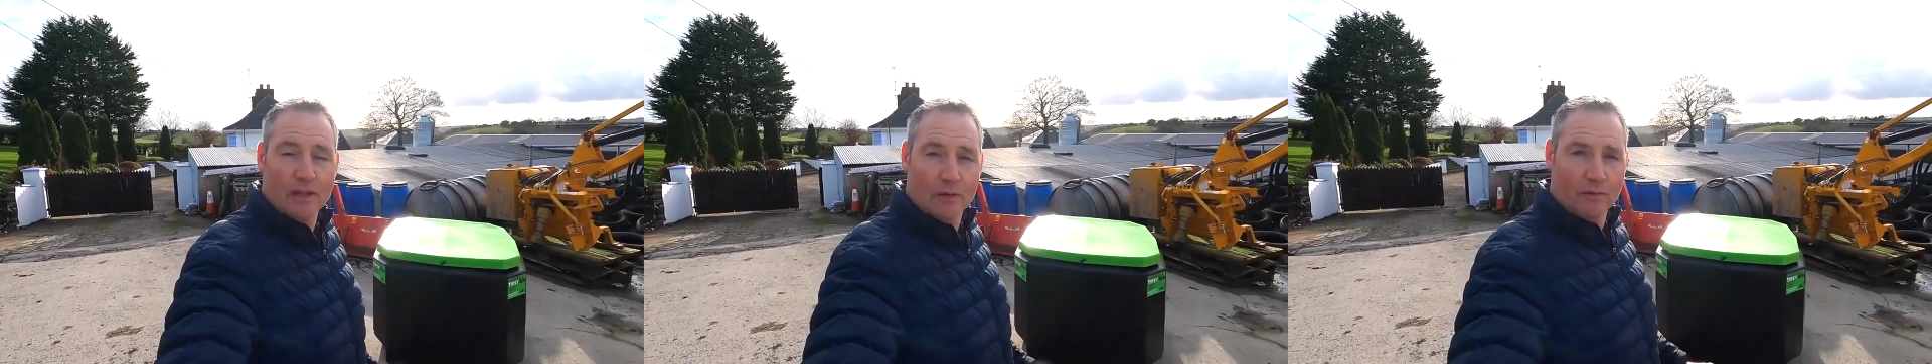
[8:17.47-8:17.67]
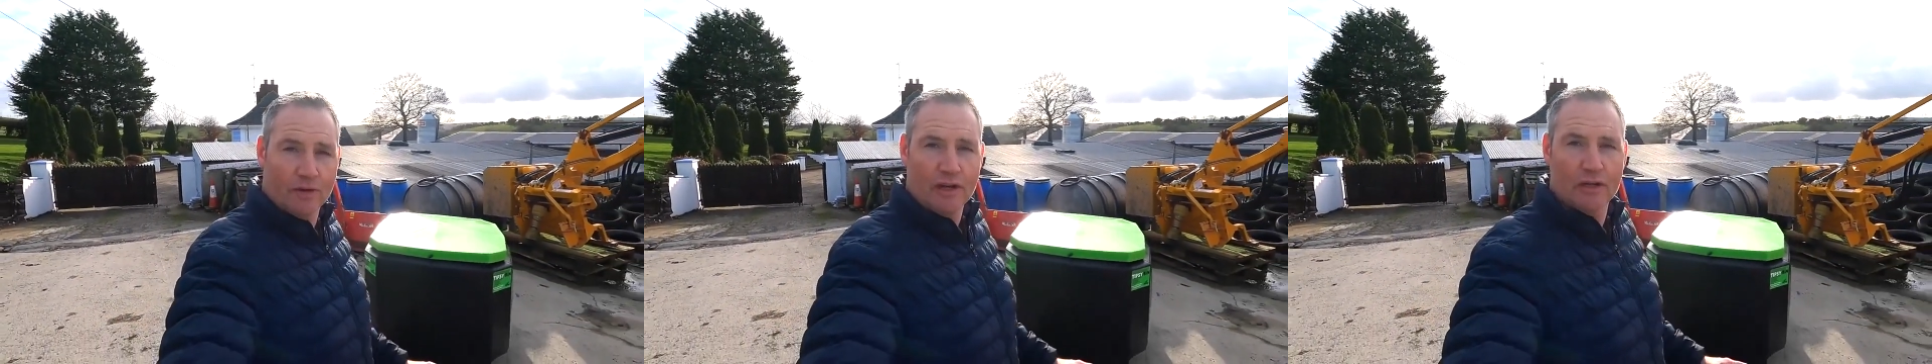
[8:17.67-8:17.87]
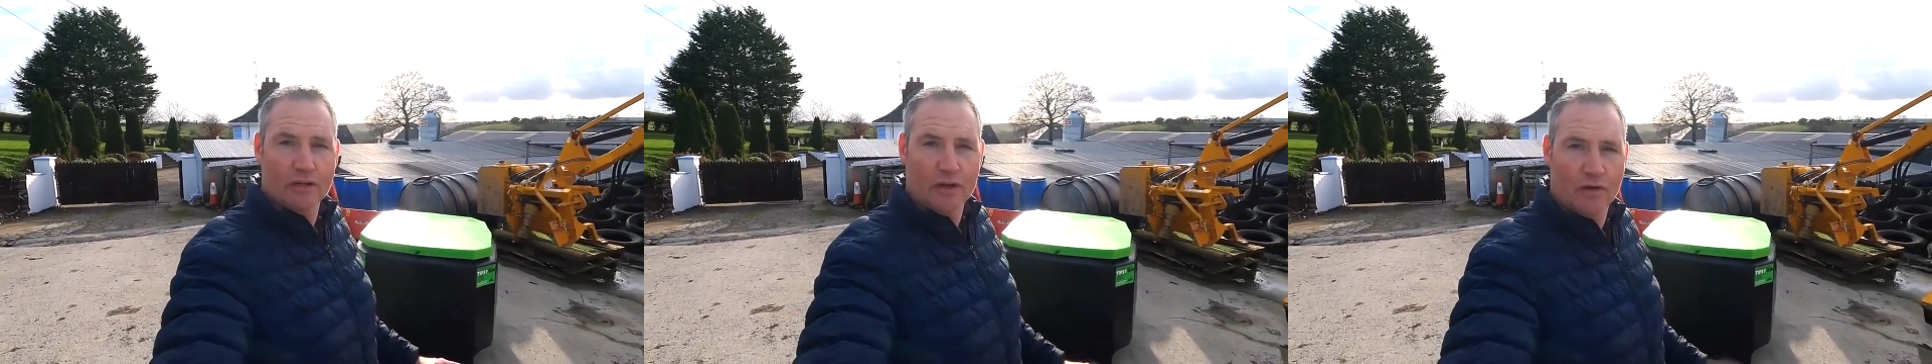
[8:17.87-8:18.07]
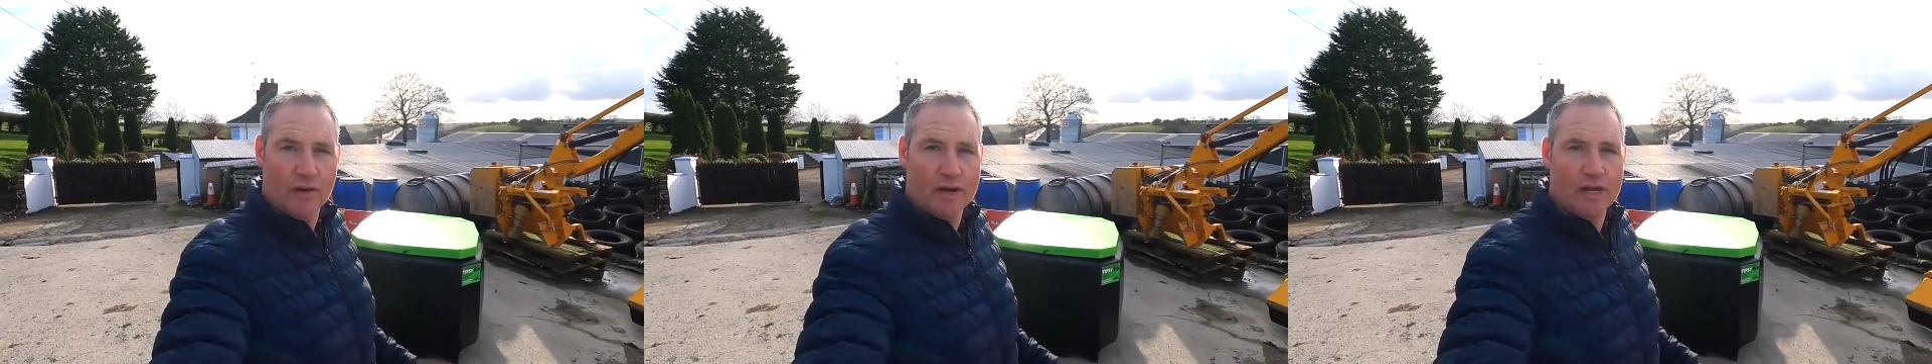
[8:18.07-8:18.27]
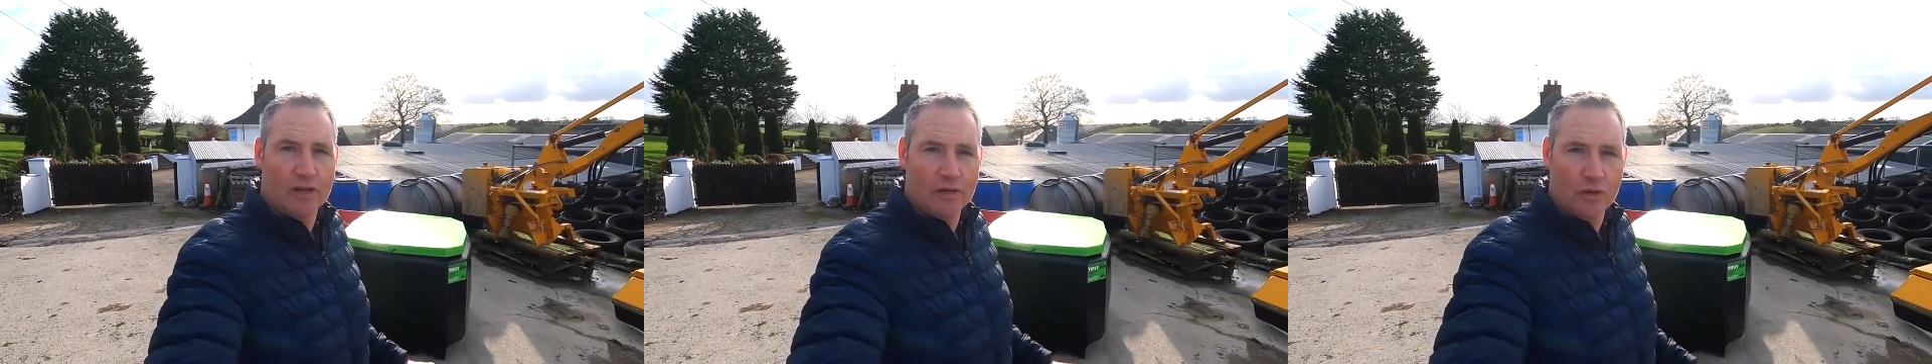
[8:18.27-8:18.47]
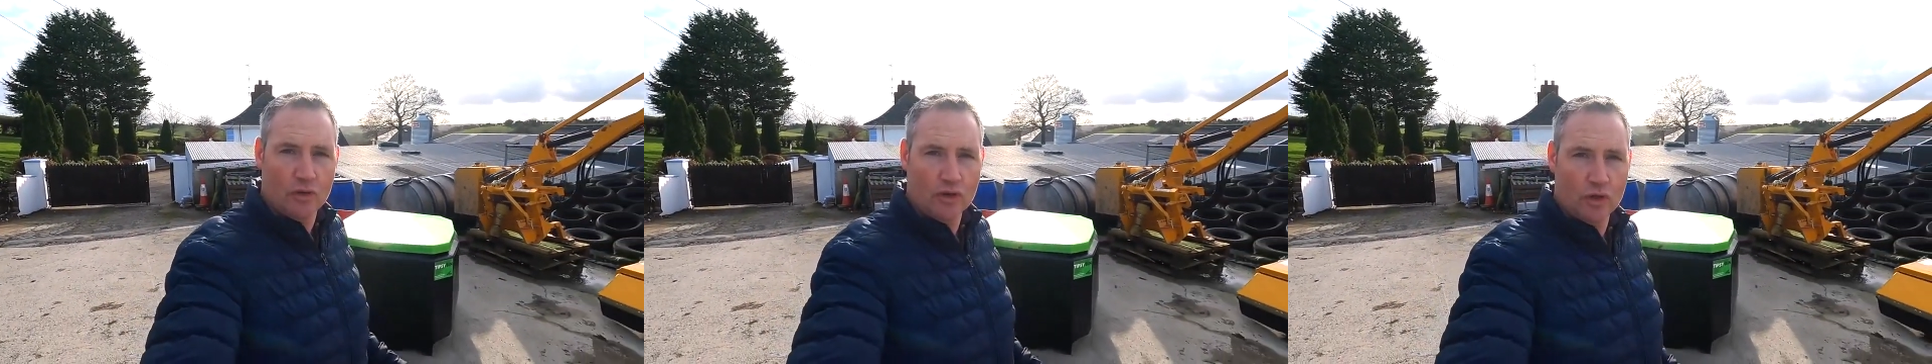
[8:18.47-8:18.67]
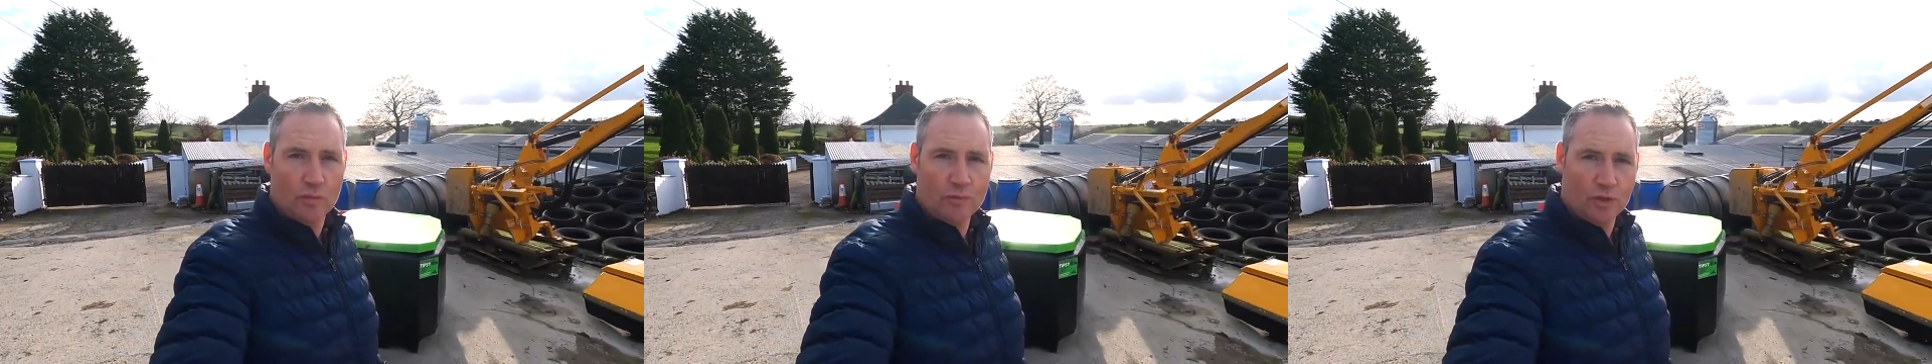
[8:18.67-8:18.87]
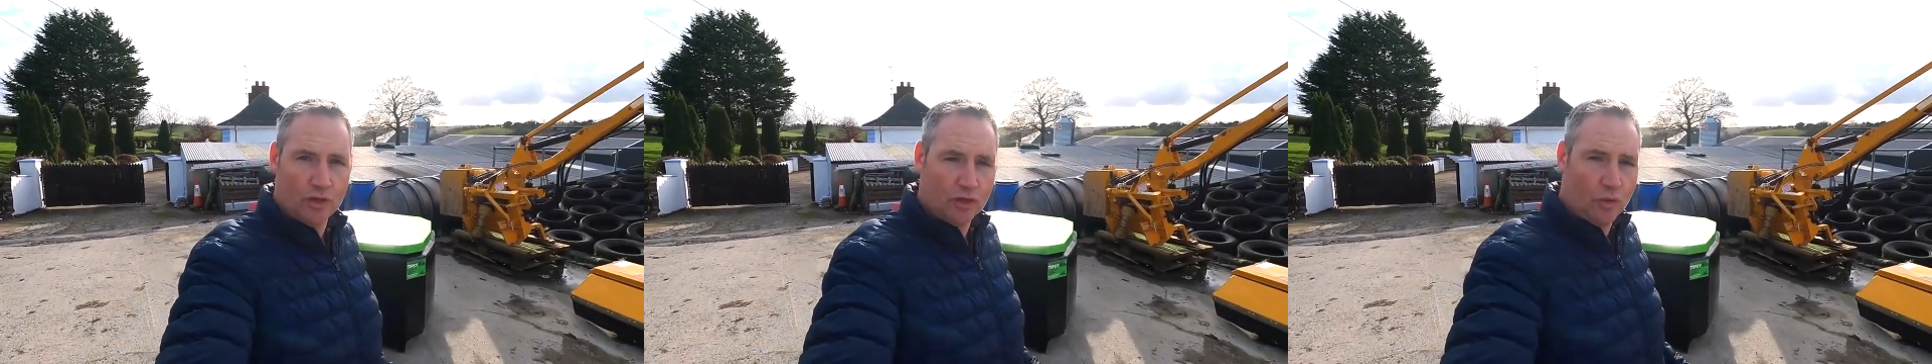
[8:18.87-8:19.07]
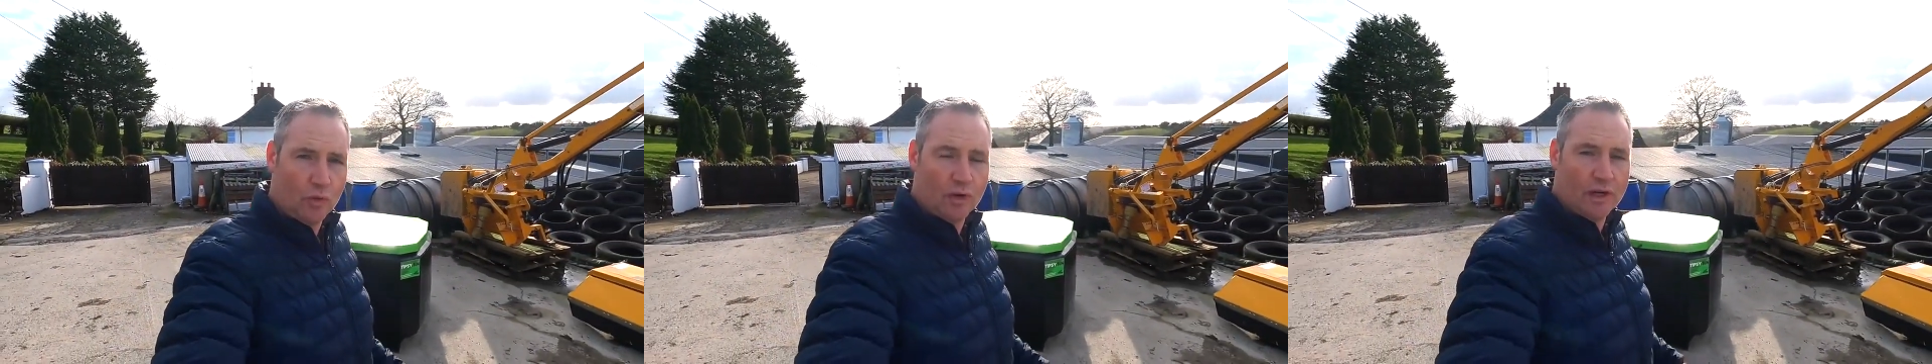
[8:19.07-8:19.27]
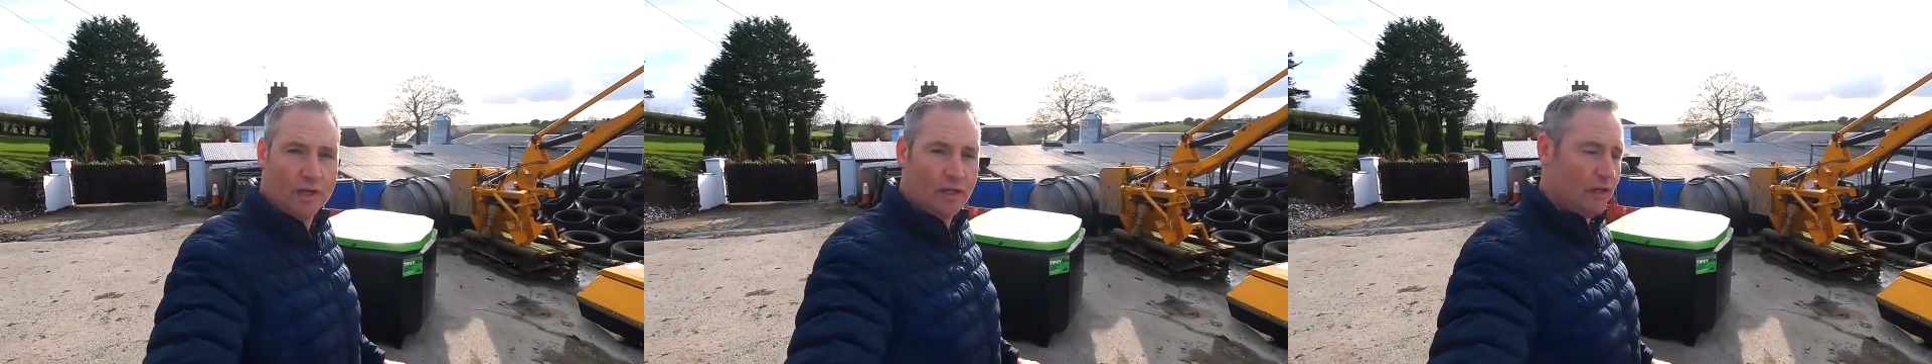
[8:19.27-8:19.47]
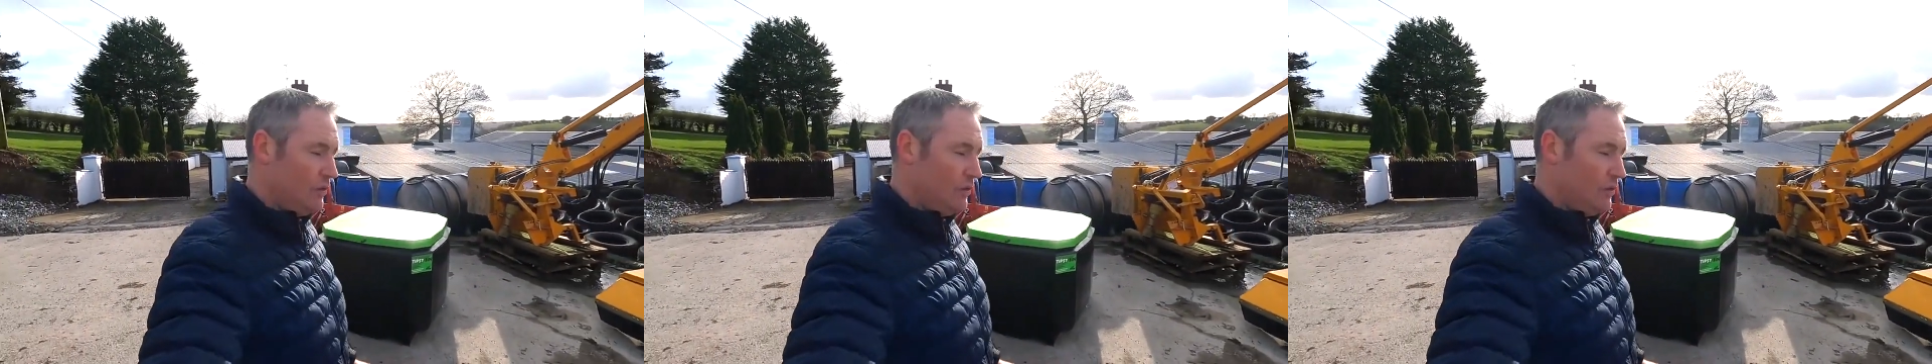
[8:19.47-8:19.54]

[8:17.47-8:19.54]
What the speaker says: There are videos already on YouTube just showing it in